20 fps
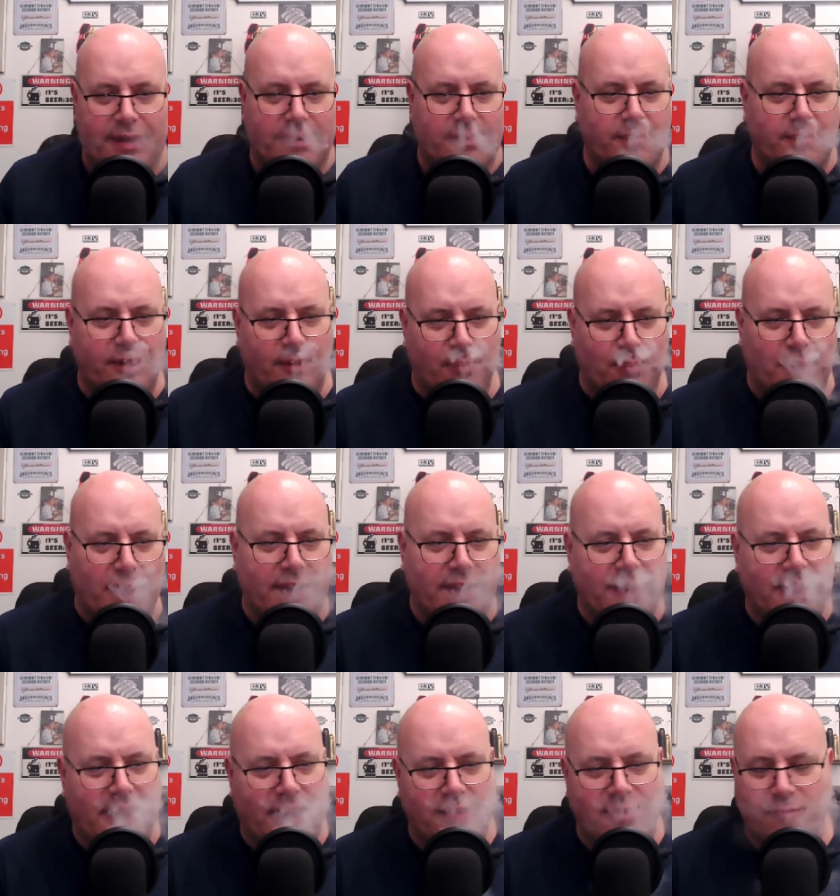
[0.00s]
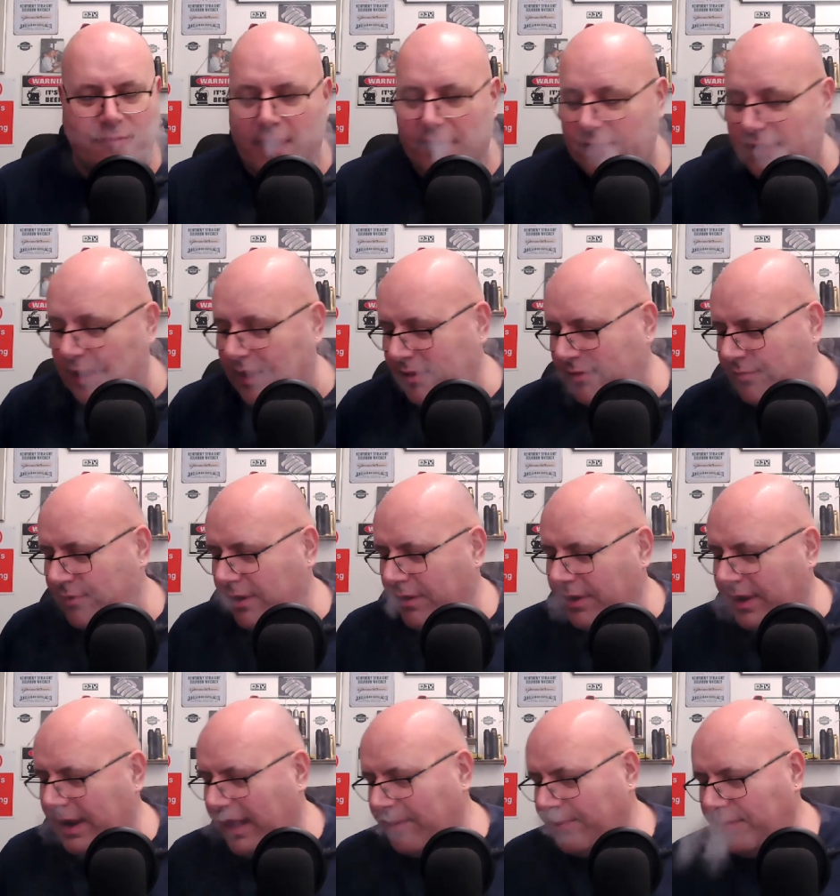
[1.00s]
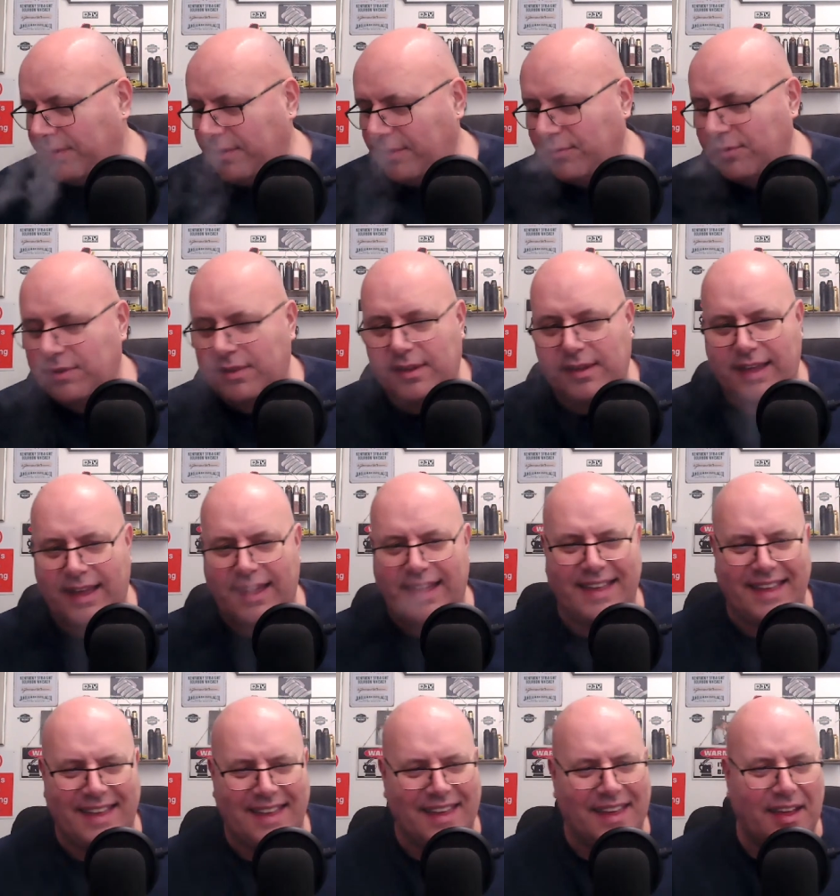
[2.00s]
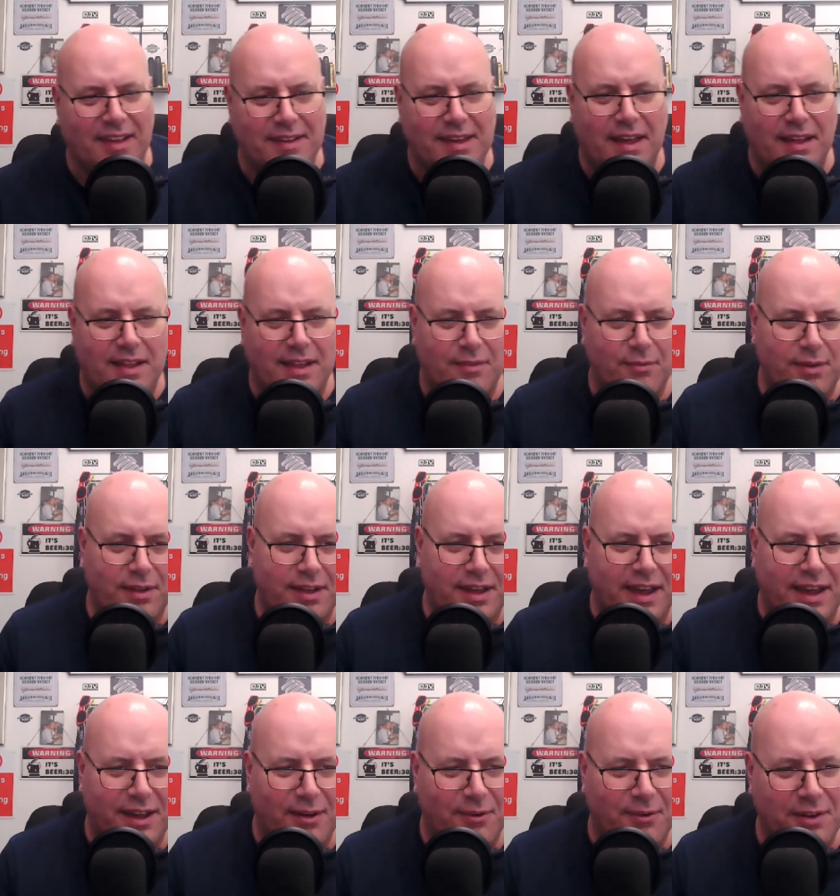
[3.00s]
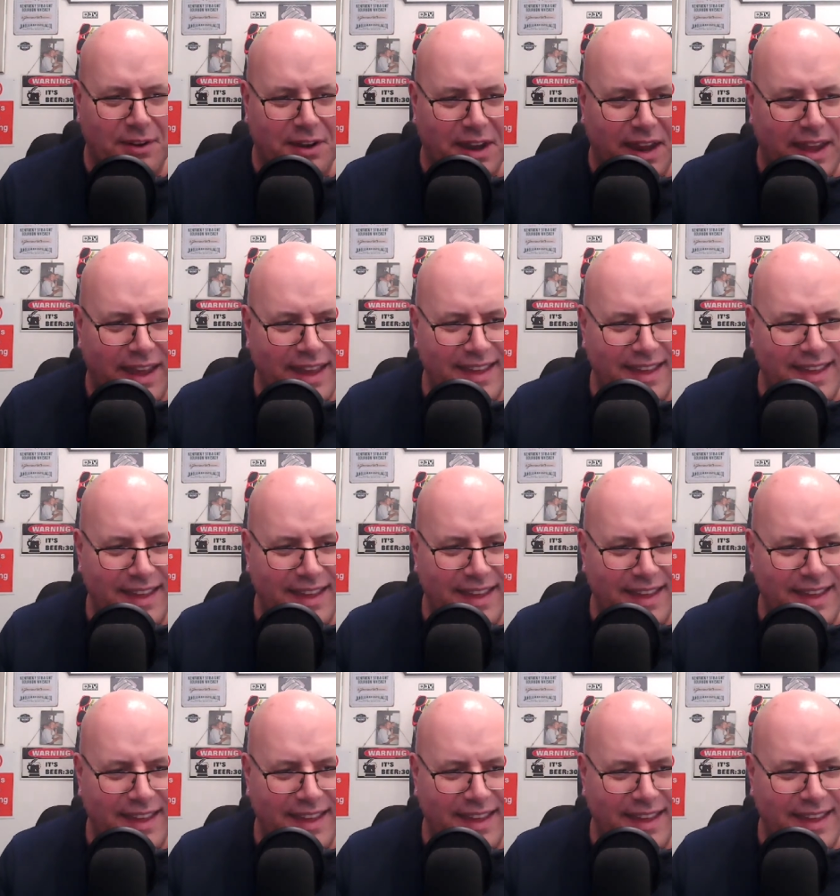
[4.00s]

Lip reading: not playing guess Rajit's real name. We'll get you one day.